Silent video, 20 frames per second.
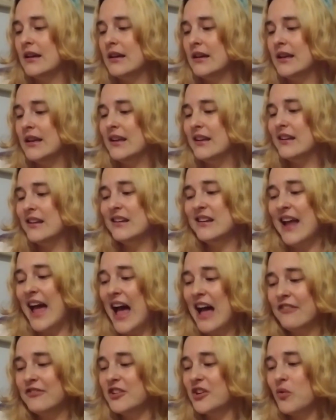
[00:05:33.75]
he didn't
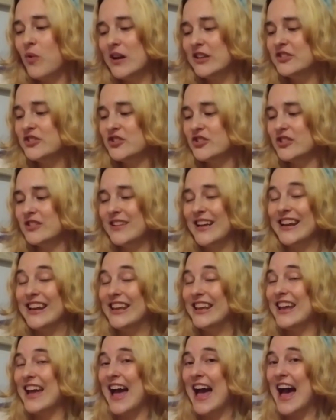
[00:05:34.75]
have to question that
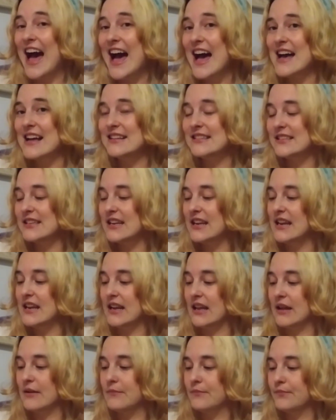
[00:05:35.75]
he had to eat
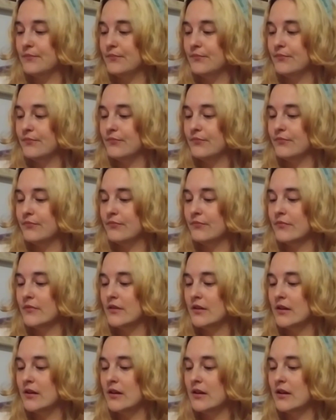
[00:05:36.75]
it.
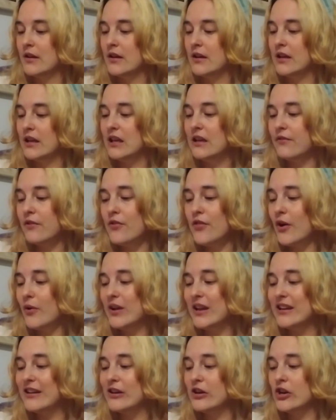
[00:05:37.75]
Even though
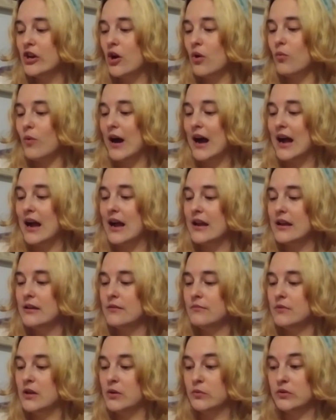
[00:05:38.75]
he didn't know why,
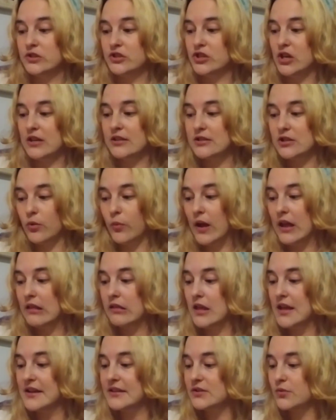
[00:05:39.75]
it was just the way
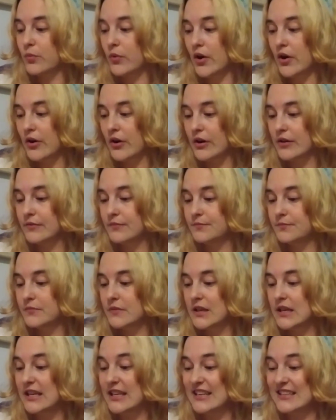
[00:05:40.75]
things were.
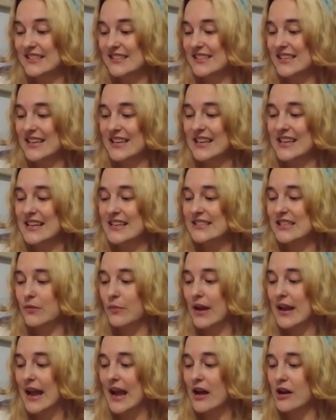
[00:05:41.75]
He didn't see an easy
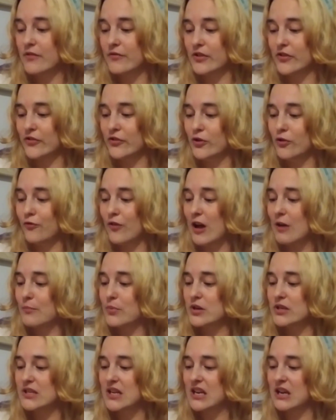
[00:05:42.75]
way out of his newfound
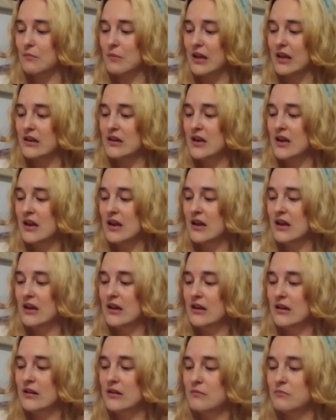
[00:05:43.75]
predicament,
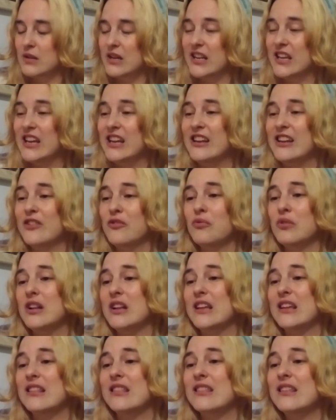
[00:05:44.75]
but he didn't
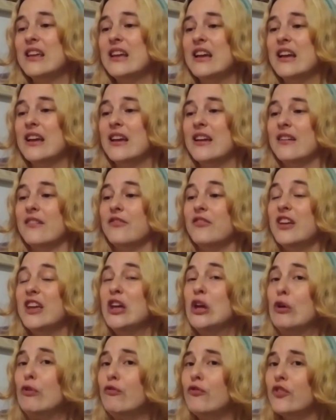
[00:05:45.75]
really think
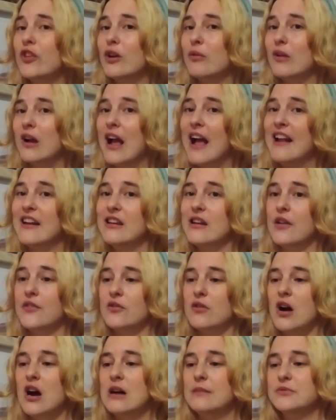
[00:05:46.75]
if there were any
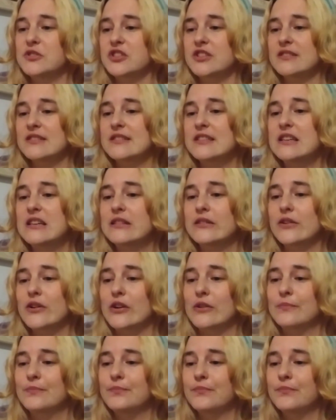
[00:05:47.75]
other options either.